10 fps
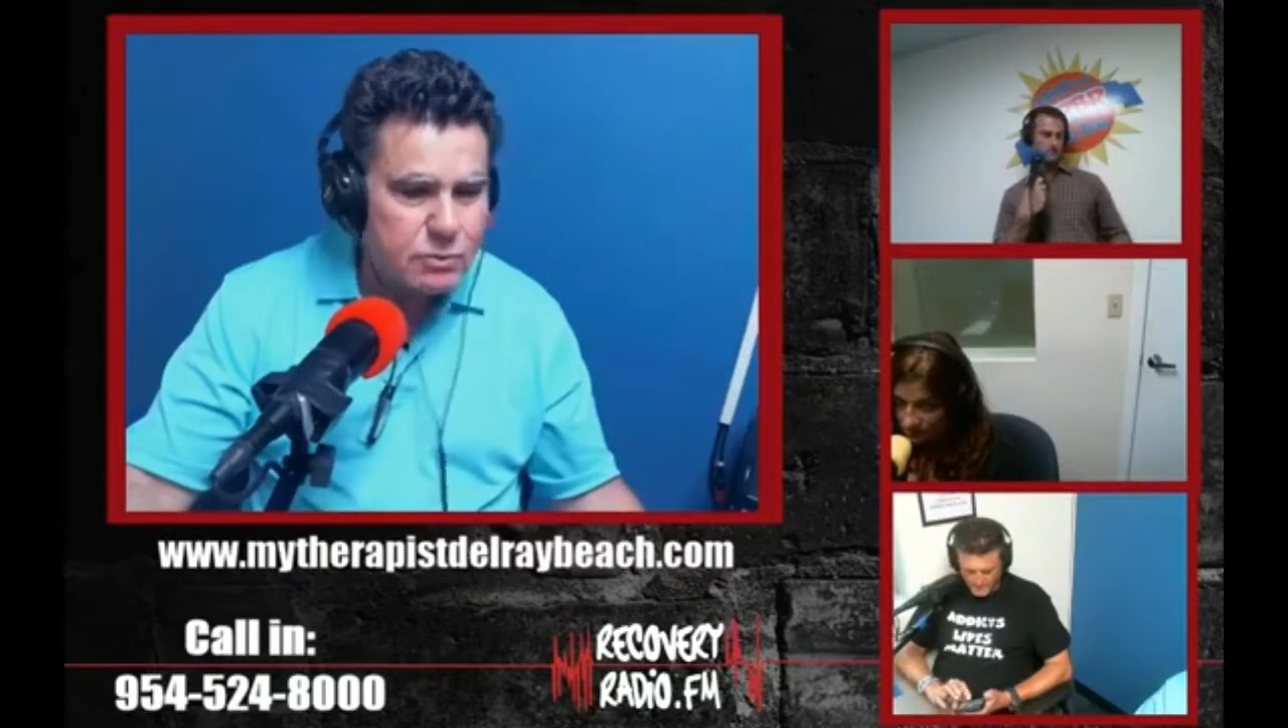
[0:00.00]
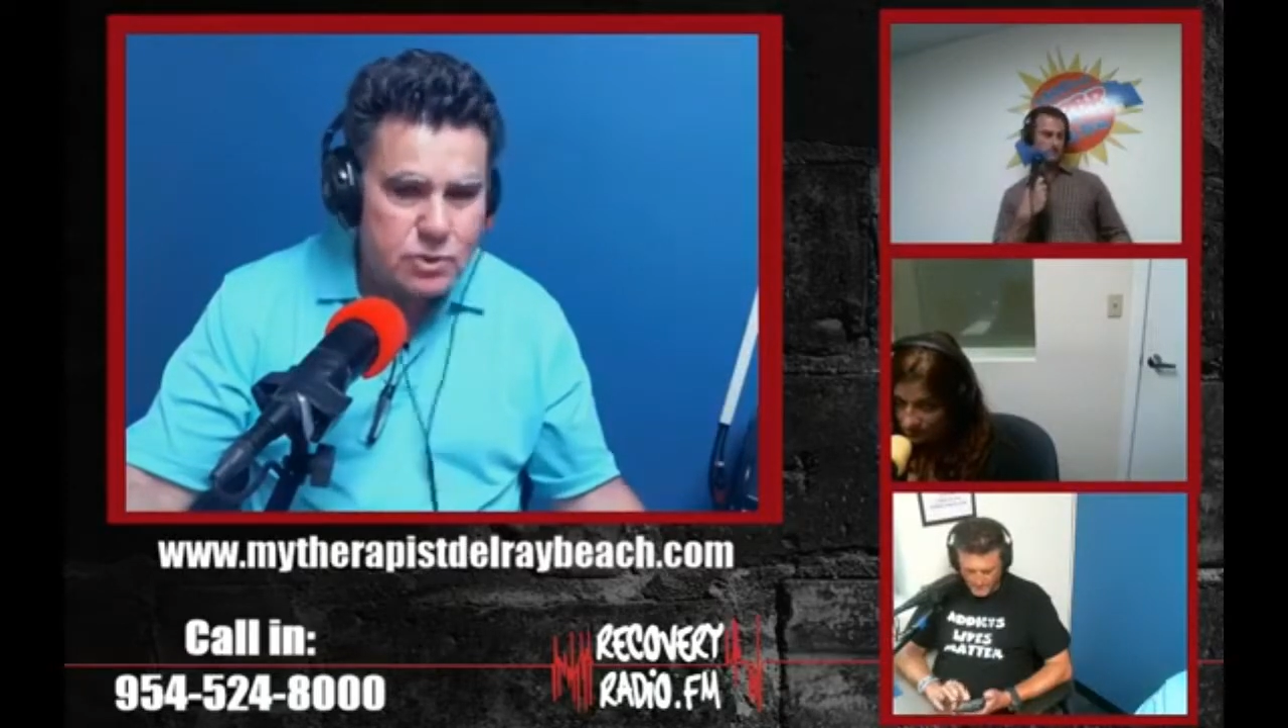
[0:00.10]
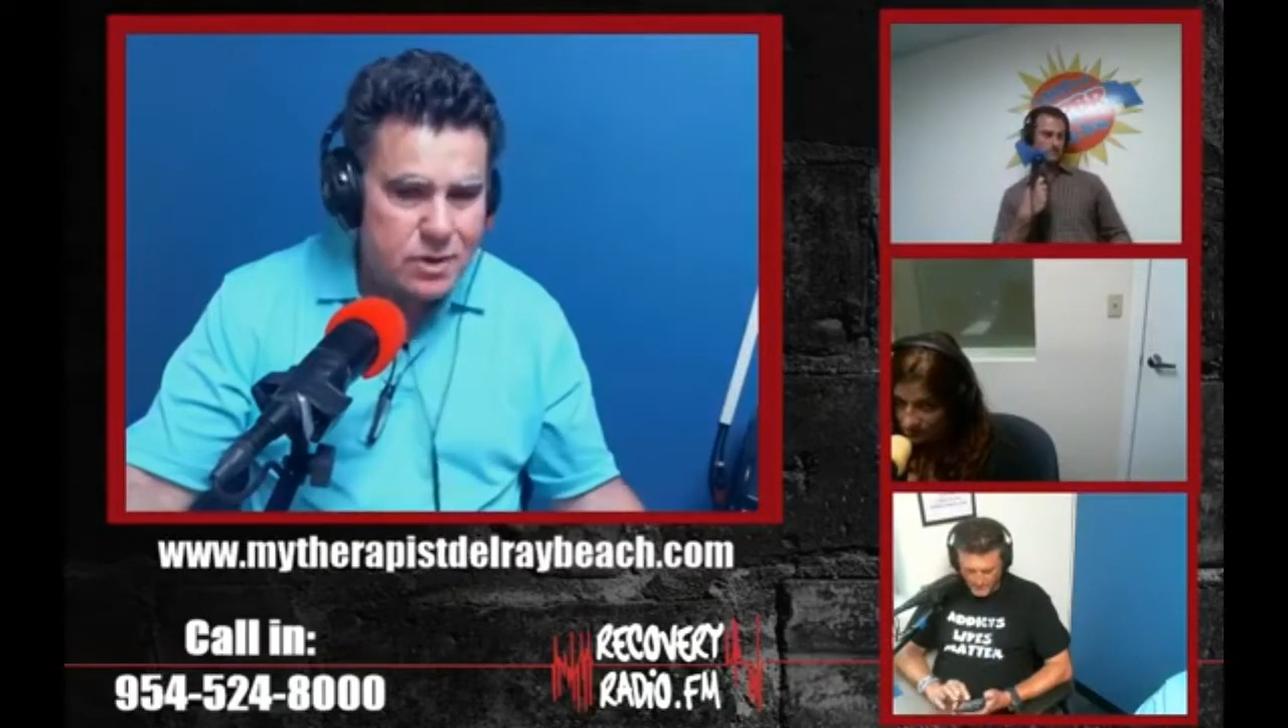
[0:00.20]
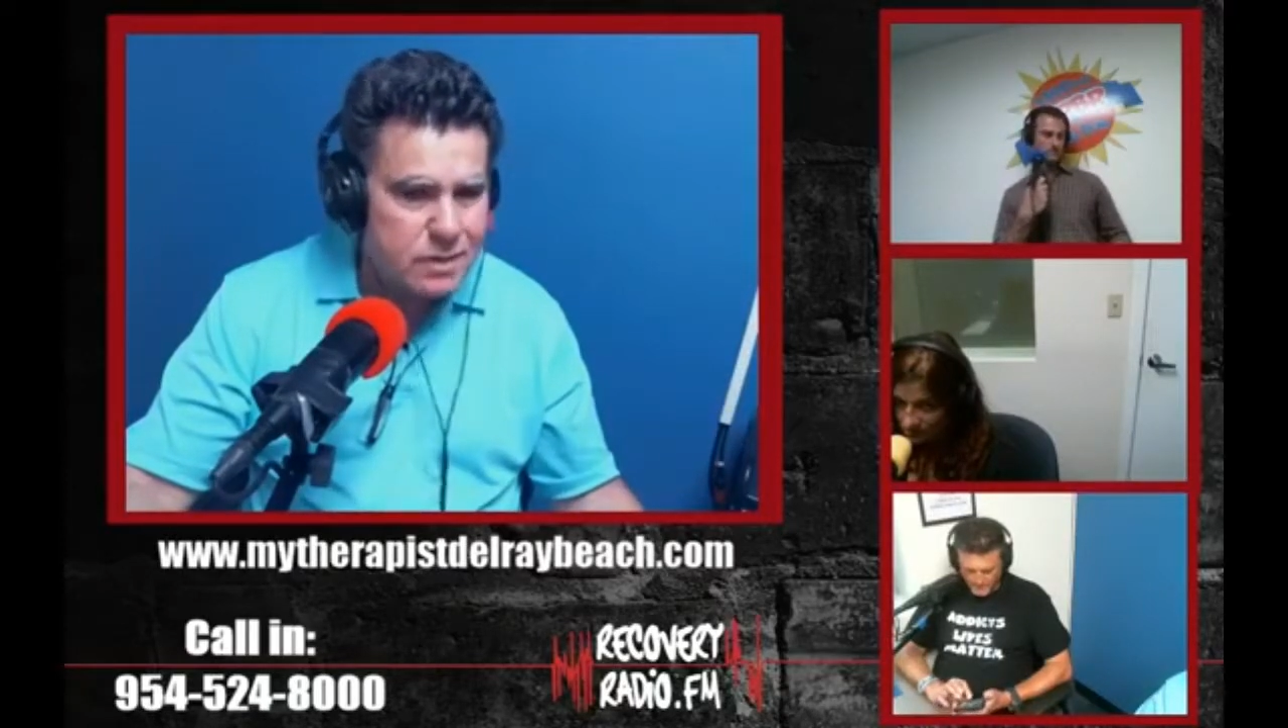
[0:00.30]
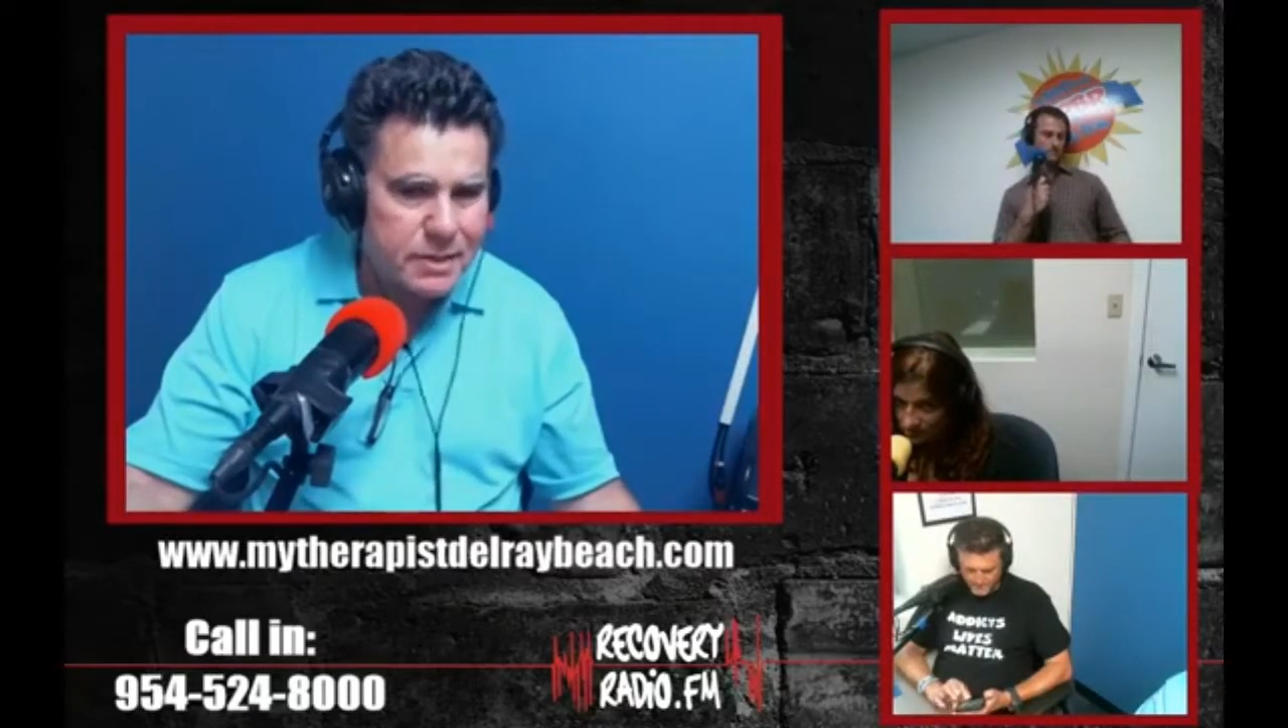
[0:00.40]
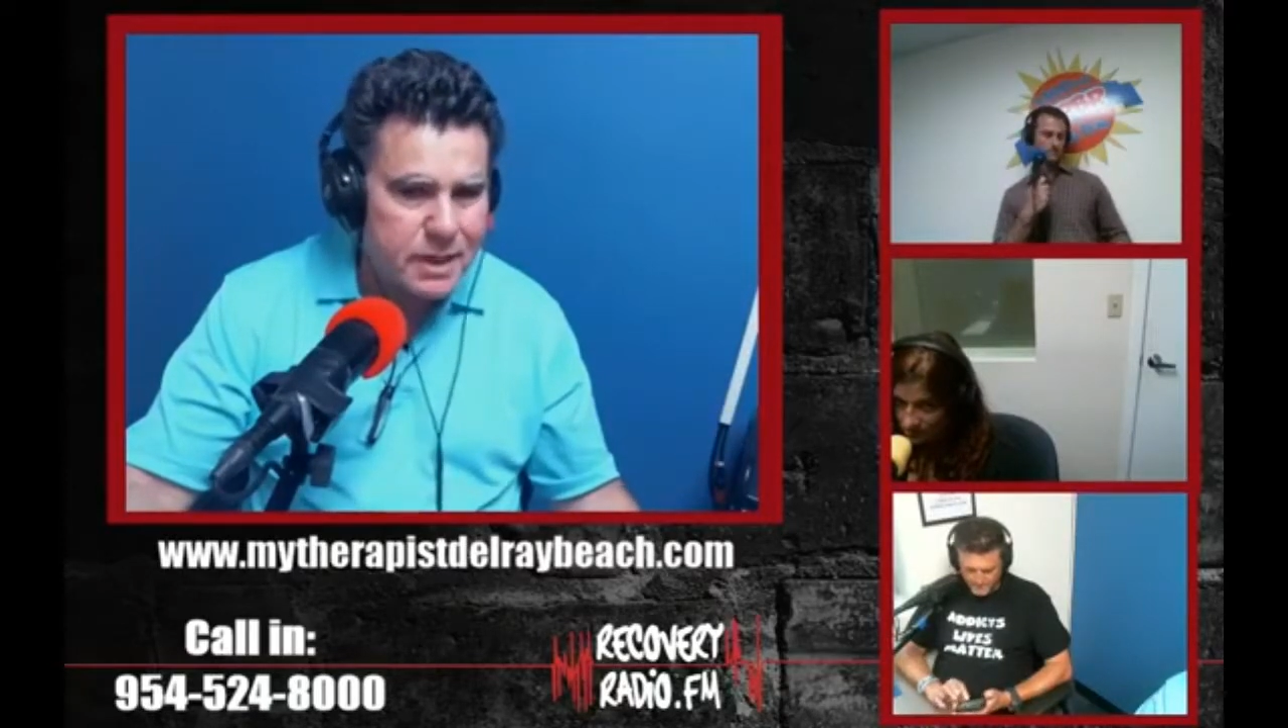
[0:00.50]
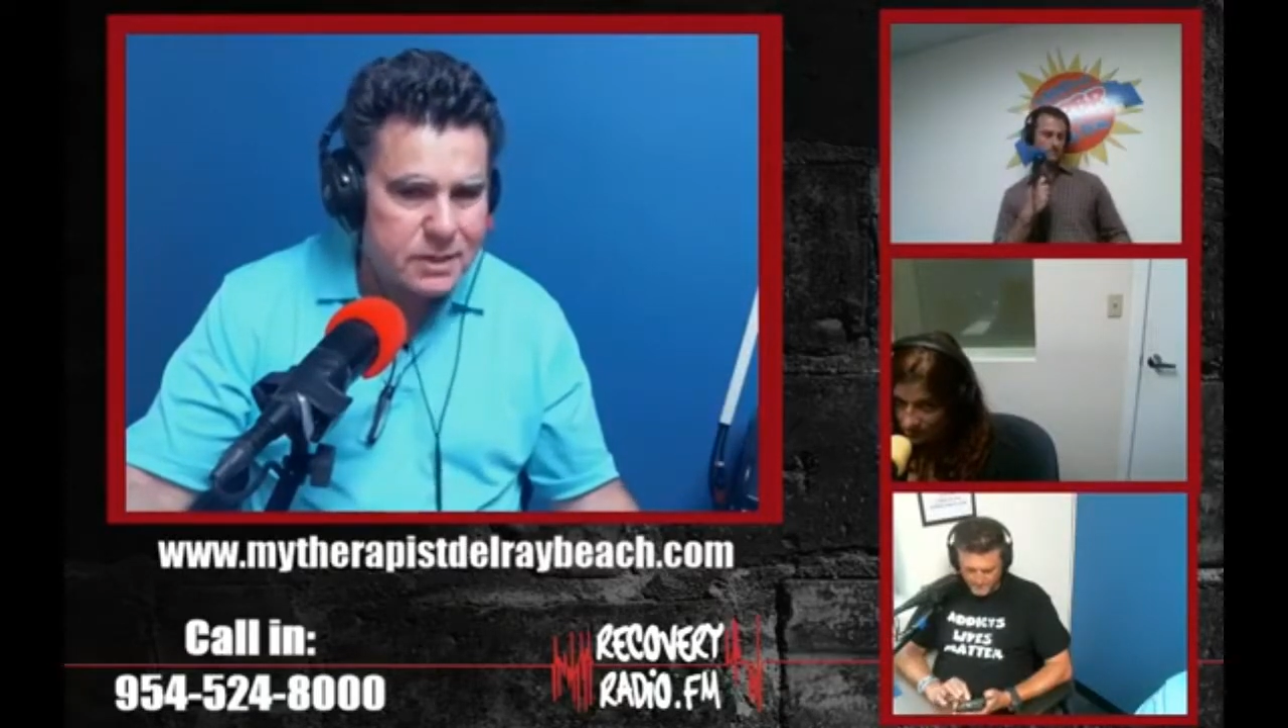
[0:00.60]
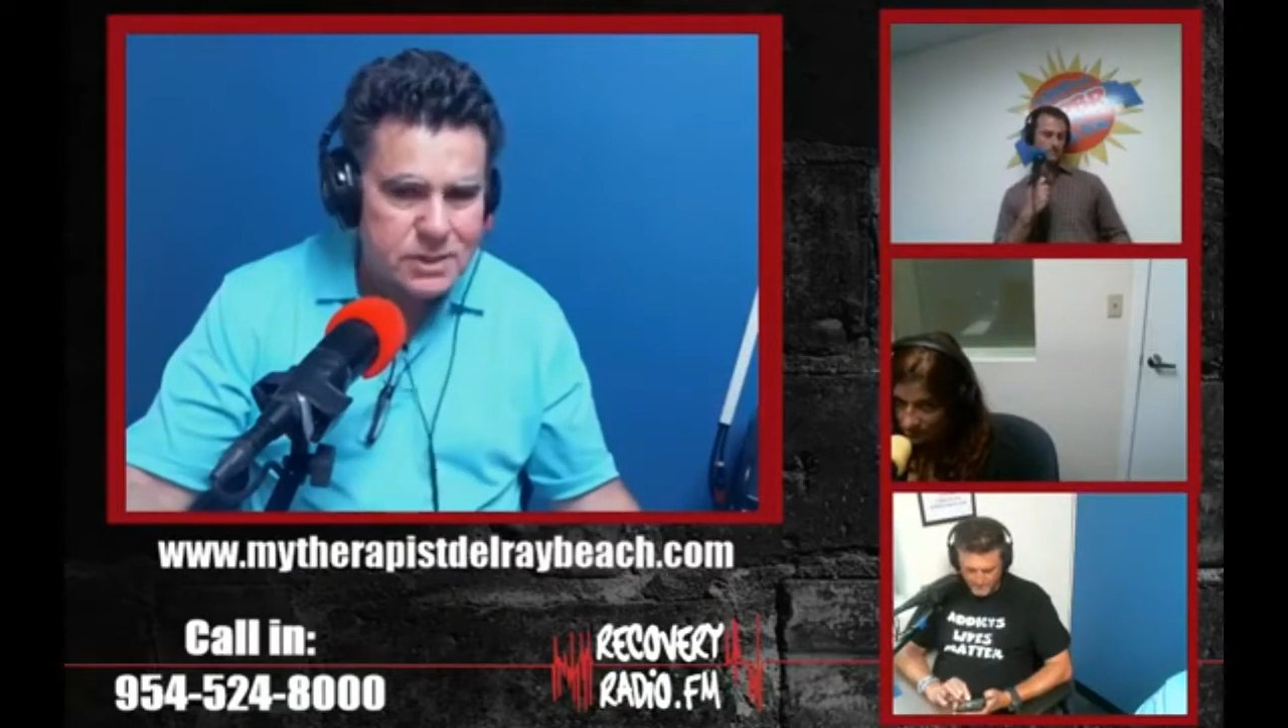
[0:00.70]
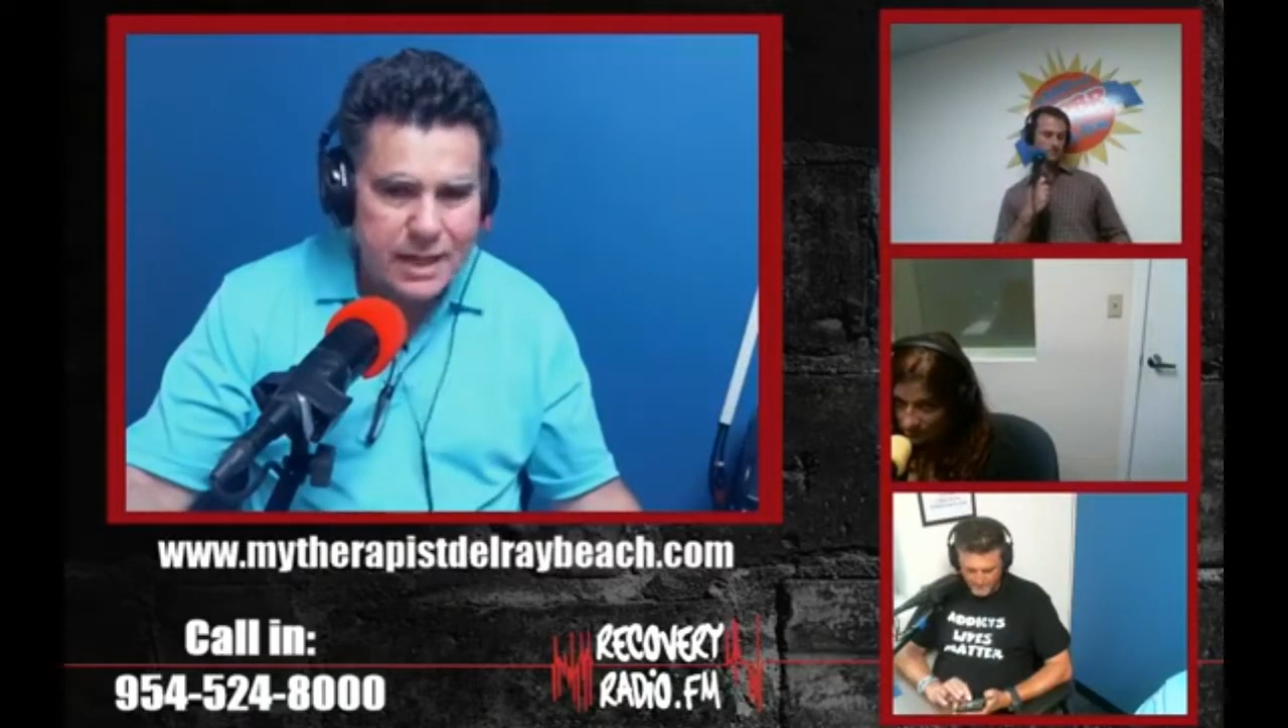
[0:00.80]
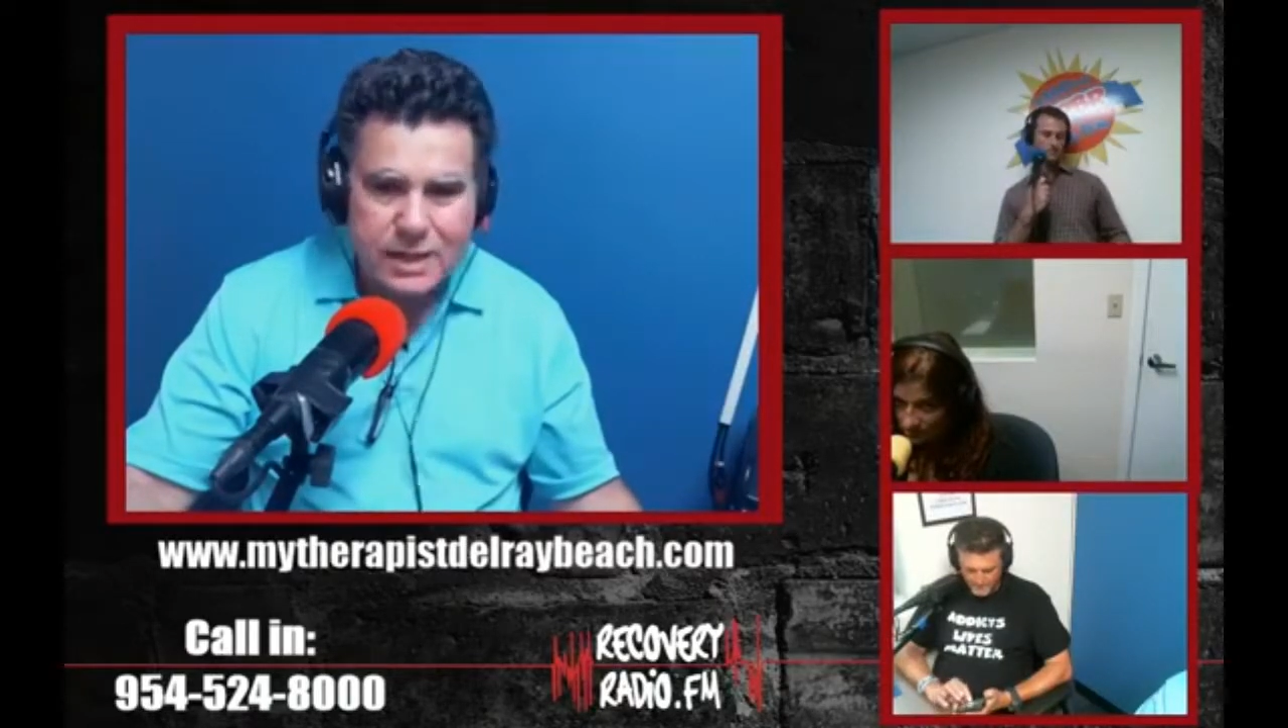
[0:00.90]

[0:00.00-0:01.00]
We're talking about